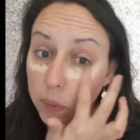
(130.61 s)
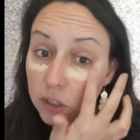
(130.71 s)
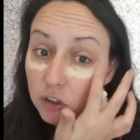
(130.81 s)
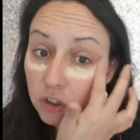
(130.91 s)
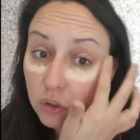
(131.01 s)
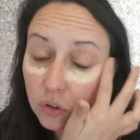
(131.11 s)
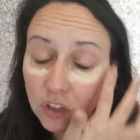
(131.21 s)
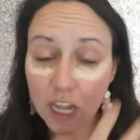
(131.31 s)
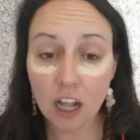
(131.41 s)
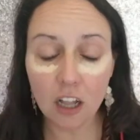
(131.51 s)
We do
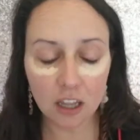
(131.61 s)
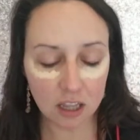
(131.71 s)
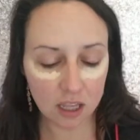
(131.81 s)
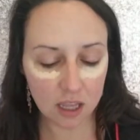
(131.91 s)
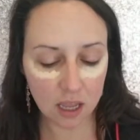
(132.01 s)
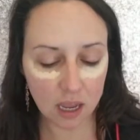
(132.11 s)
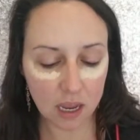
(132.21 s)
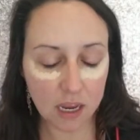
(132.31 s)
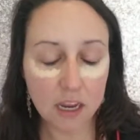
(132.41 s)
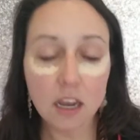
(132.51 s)
sell
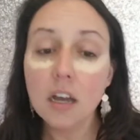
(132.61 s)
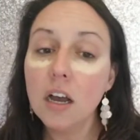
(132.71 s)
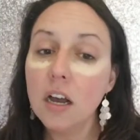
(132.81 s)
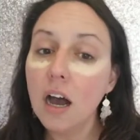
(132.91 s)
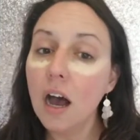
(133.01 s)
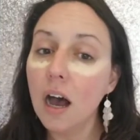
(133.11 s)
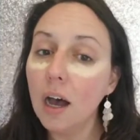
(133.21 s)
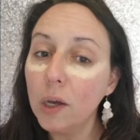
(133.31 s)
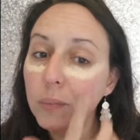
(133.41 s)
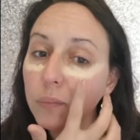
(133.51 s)
a,
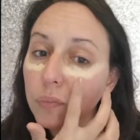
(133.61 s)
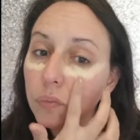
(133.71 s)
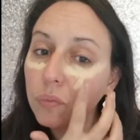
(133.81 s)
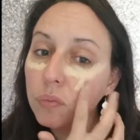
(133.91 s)
um,